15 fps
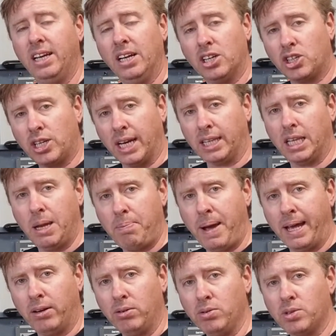check their
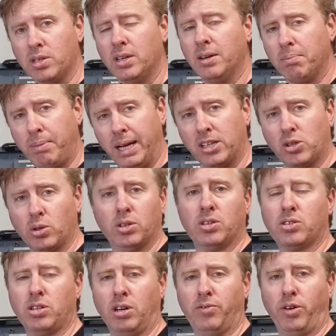panels, make sure there's
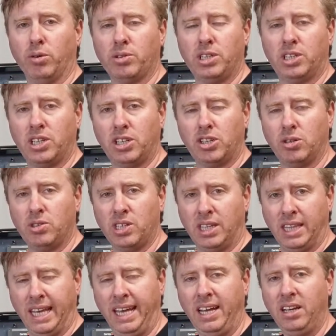no voltage issues in
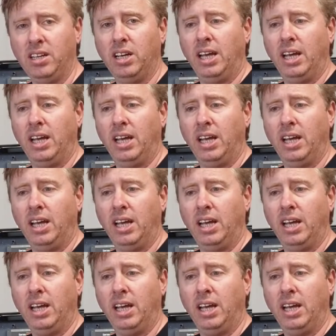there,